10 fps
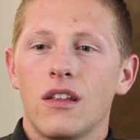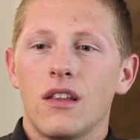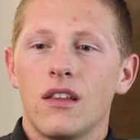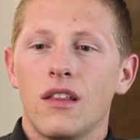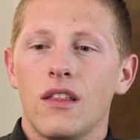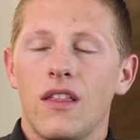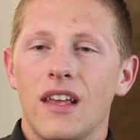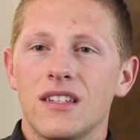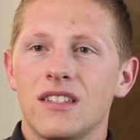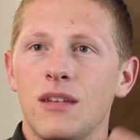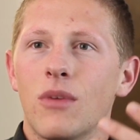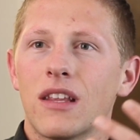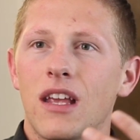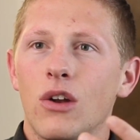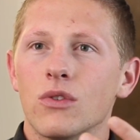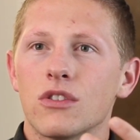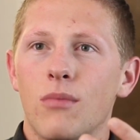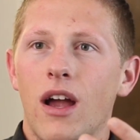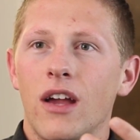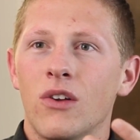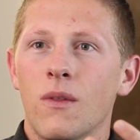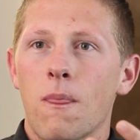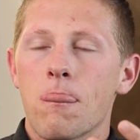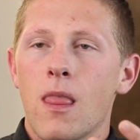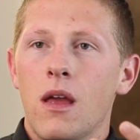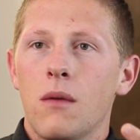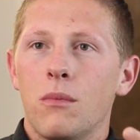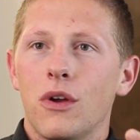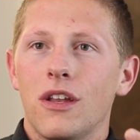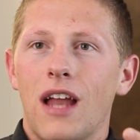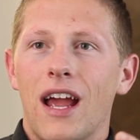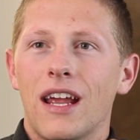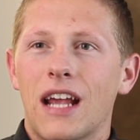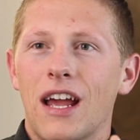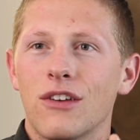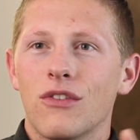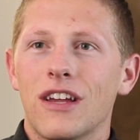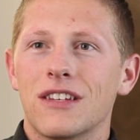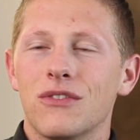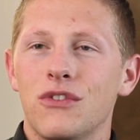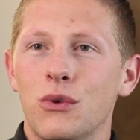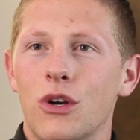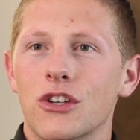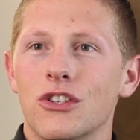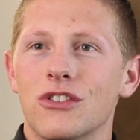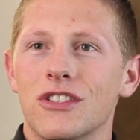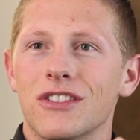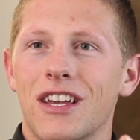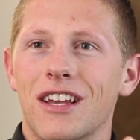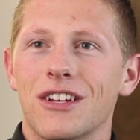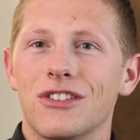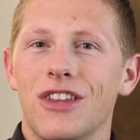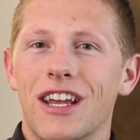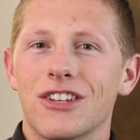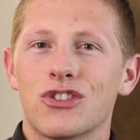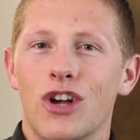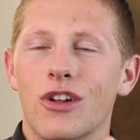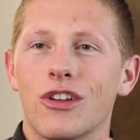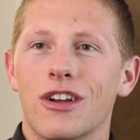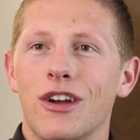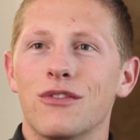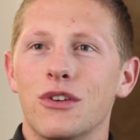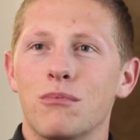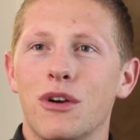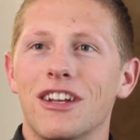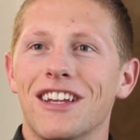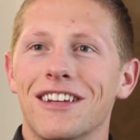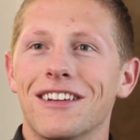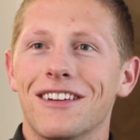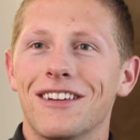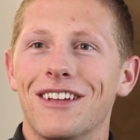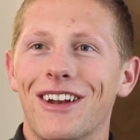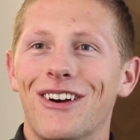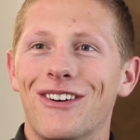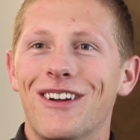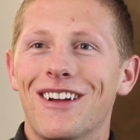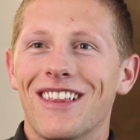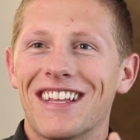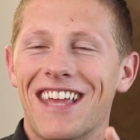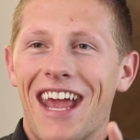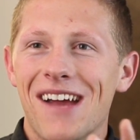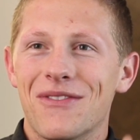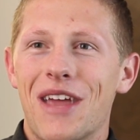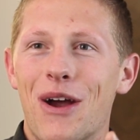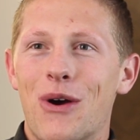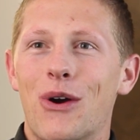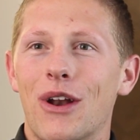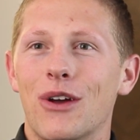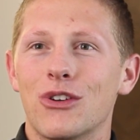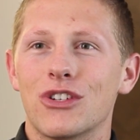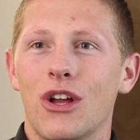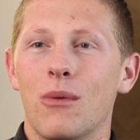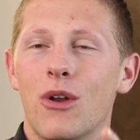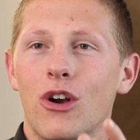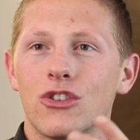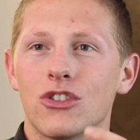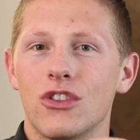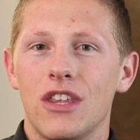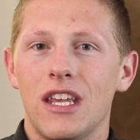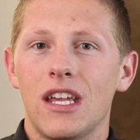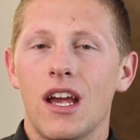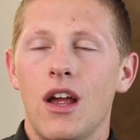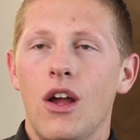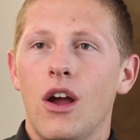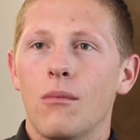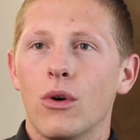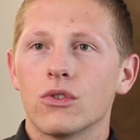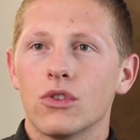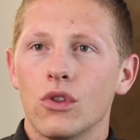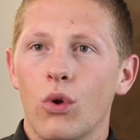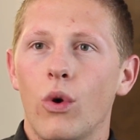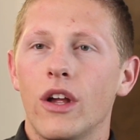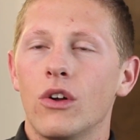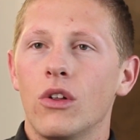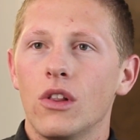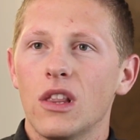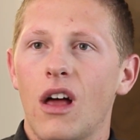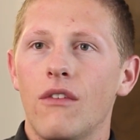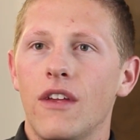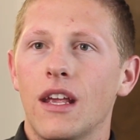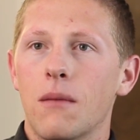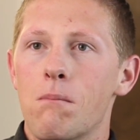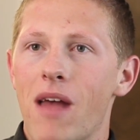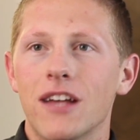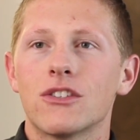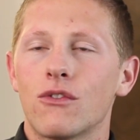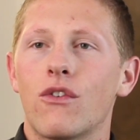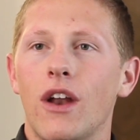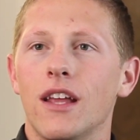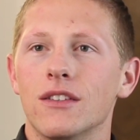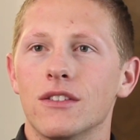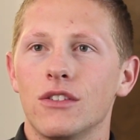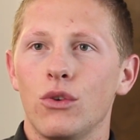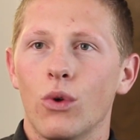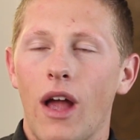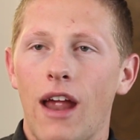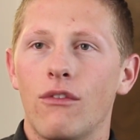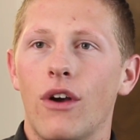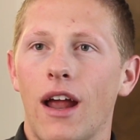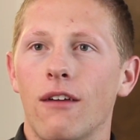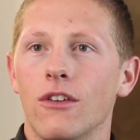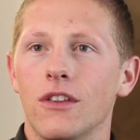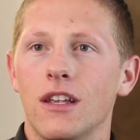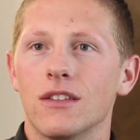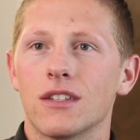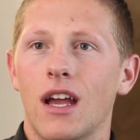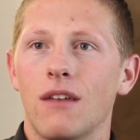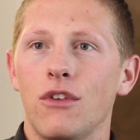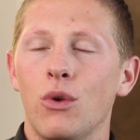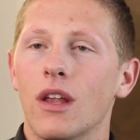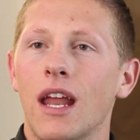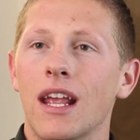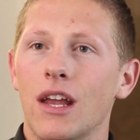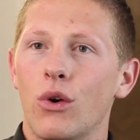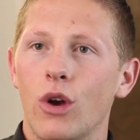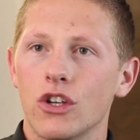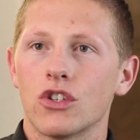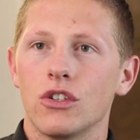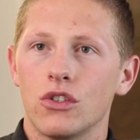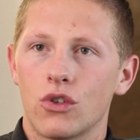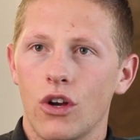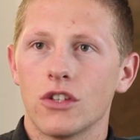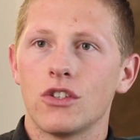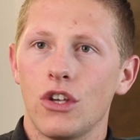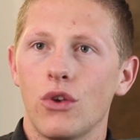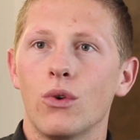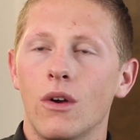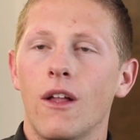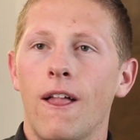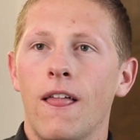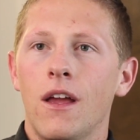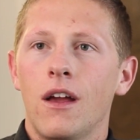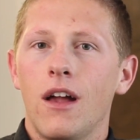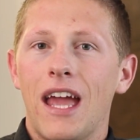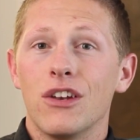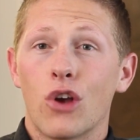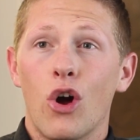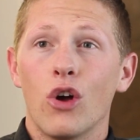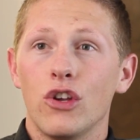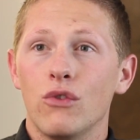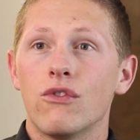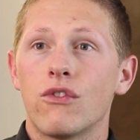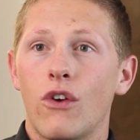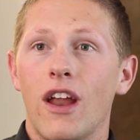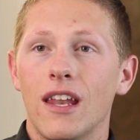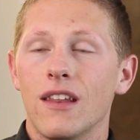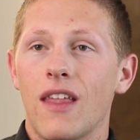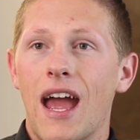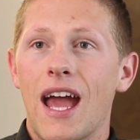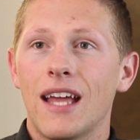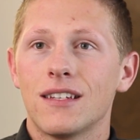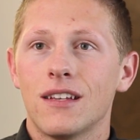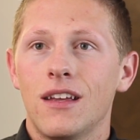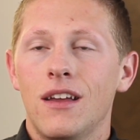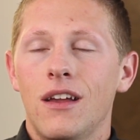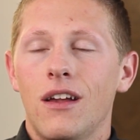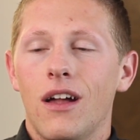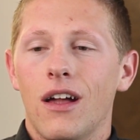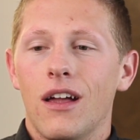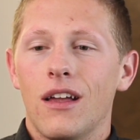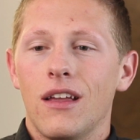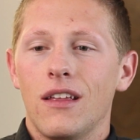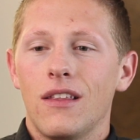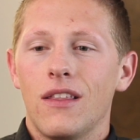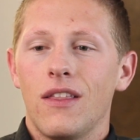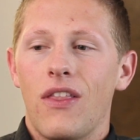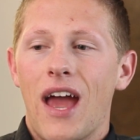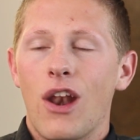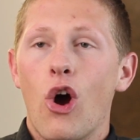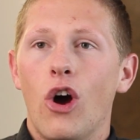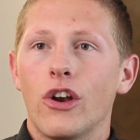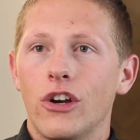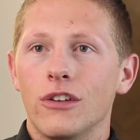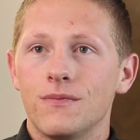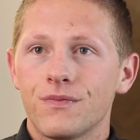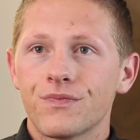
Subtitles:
they seem like they don't smile, but I kind of like to view Russians as like a chocolate covered bunny. Like, they have that hard outer shell, but are just the most loyal, loving, best friends you'll ever have on the inside. If you can get a Russian to trust you and to call you friend, that honor